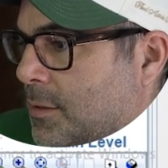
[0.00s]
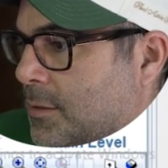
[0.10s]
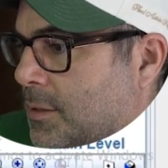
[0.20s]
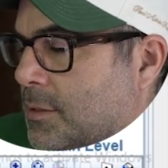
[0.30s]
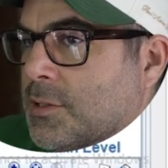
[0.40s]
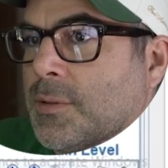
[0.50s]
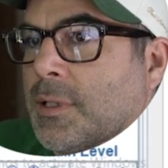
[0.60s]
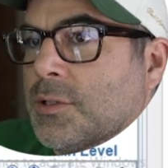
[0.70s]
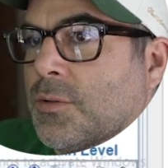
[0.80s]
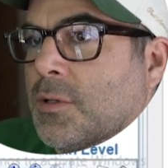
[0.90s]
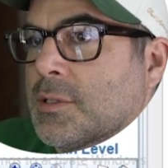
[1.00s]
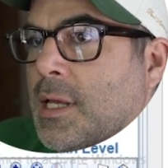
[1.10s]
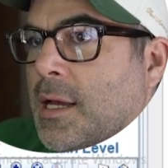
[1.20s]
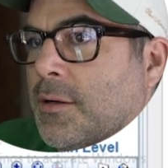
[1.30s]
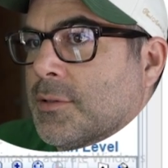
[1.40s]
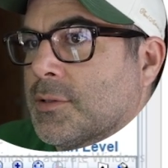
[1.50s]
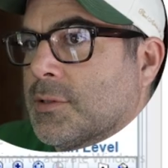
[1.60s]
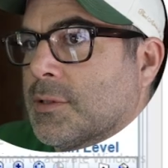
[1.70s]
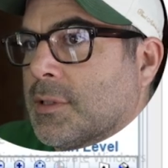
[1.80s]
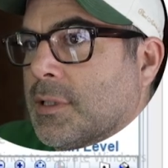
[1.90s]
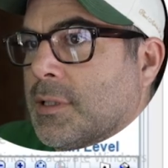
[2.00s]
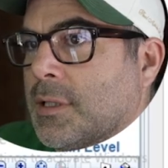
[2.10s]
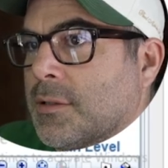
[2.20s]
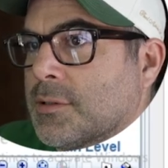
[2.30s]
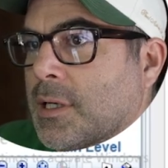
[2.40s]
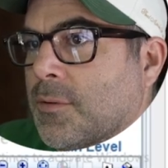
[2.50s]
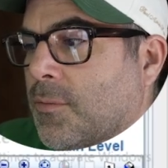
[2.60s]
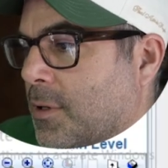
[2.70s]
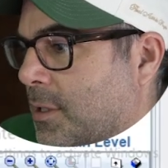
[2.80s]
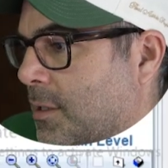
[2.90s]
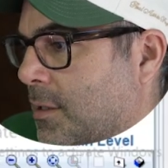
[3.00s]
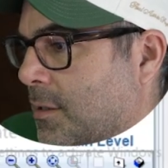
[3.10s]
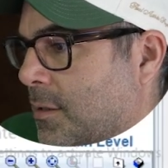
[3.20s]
So that's swinging towards the house, and then there's like one.